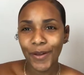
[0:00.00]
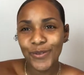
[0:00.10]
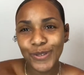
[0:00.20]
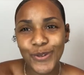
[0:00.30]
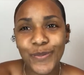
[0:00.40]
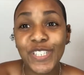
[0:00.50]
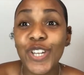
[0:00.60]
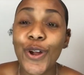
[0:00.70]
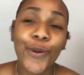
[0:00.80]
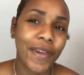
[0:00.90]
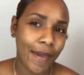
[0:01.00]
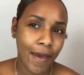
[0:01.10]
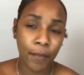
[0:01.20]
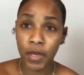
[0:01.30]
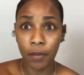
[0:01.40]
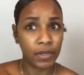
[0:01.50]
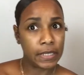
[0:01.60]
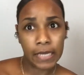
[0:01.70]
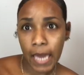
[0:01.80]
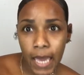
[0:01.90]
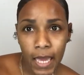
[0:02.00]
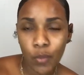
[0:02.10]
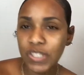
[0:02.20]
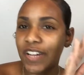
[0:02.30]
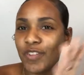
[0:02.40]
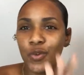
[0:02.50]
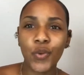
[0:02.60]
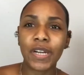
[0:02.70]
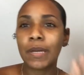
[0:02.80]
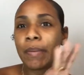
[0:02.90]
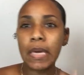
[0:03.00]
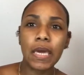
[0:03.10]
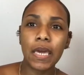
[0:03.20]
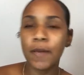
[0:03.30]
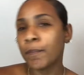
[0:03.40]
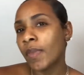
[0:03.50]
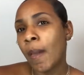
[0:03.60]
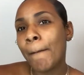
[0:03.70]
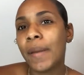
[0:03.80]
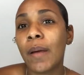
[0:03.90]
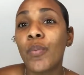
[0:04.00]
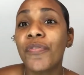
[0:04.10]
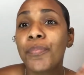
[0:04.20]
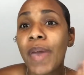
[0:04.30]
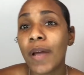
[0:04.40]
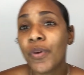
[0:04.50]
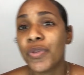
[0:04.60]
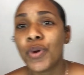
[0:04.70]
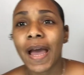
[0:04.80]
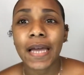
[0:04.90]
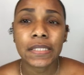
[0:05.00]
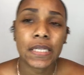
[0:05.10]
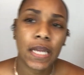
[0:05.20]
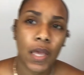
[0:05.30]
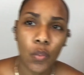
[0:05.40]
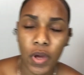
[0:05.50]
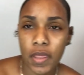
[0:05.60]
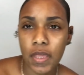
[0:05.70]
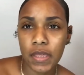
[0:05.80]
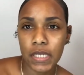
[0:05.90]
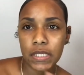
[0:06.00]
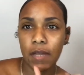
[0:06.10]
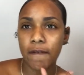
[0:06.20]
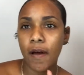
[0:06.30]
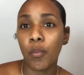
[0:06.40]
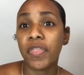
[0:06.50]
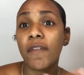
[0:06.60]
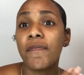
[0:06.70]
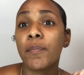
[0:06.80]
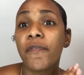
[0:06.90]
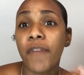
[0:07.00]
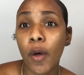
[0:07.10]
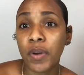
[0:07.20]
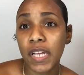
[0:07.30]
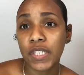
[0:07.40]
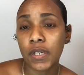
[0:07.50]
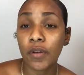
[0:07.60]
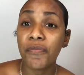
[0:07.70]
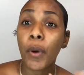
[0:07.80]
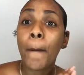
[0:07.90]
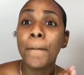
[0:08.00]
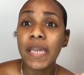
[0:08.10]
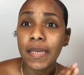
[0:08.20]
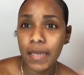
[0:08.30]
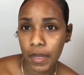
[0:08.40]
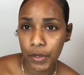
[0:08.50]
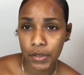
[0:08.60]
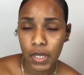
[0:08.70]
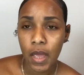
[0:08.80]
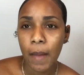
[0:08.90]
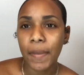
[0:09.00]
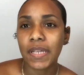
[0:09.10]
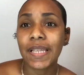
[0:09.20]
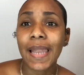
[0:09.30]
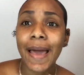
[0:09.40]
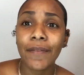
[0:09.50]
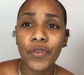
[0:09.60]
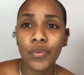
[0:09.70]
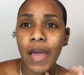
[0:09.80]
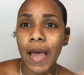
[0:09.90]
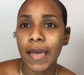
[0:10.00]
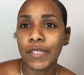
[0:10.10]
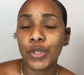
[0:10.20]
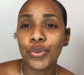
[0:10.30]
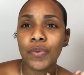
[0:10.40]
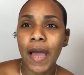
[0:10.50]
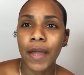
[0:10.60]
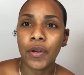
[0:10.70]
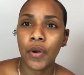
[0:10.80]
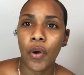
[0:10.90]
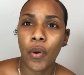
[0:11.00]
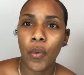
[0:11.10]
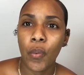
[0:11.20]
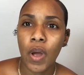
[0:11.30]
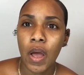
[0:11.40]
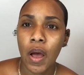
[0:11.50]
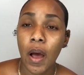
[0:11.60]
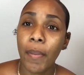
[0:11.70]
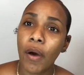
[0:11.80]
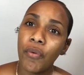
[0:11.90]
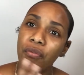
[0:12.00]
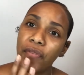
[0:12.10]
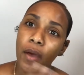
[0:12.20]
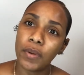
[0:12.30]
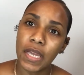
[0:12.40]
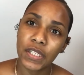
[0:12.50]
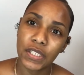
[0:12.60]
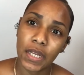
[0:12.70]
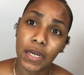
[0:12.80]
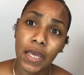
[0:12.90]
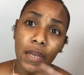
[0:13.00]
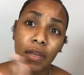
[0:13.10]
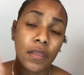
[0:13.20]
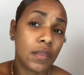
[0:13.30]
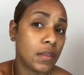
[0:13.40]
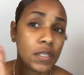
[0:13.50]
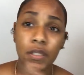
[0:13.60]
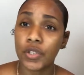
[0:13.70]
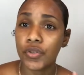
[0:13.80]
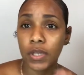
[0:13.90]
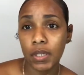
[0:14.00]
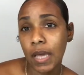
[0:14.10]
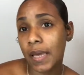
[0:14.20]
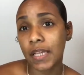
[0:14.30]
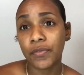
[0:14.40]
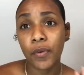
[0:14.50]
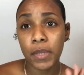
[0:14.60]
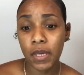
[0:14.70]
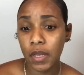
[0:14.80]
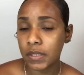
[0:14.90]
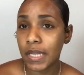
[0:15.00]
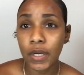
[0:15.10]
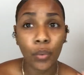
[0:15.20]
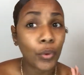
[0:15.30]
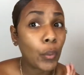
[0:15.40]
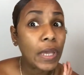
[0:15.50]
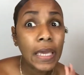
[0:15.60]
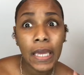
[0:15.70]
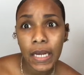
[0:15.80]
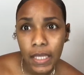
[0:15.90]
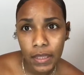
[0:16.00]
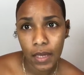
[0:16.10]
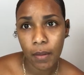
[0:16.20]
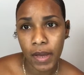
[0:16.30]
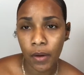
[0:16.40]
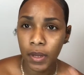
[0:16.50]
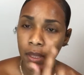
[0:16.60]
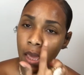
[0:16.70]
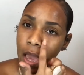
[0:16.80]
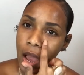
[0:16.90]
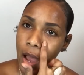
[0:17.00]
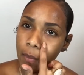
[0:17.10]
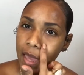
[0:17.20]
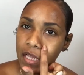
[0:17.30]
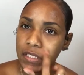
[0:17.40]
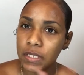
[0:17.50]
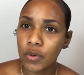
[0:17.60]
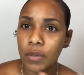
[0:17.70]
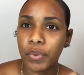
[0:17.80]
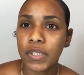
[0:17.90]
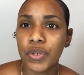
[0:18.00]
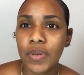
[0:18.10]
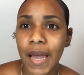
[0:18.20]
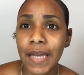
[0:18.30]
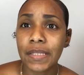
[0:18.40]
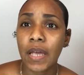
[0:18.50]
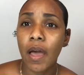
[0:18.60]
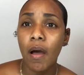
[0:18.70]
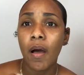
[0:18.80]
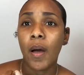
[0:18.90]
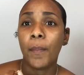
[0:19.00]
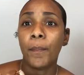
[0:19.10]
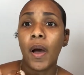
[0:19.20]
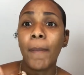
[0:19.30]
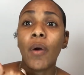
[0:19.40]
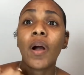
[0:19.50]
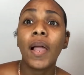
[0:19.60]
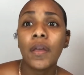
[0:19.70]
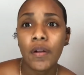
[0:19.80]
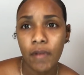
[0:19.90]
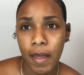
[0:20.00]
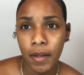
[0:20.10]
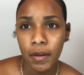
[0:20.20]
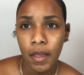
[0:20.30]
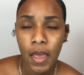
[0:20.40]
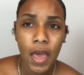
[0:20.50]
Hello YouTube, it's your girl Kimberly K, whichever you wanted to be. But I'm back with you guys today with this with a foundation look for beginners, because a lot of you guys do not know about foundation, and this is strictly, I guess, for beginners that don't know anything about it. I'm actually going to bring to you guys about color correct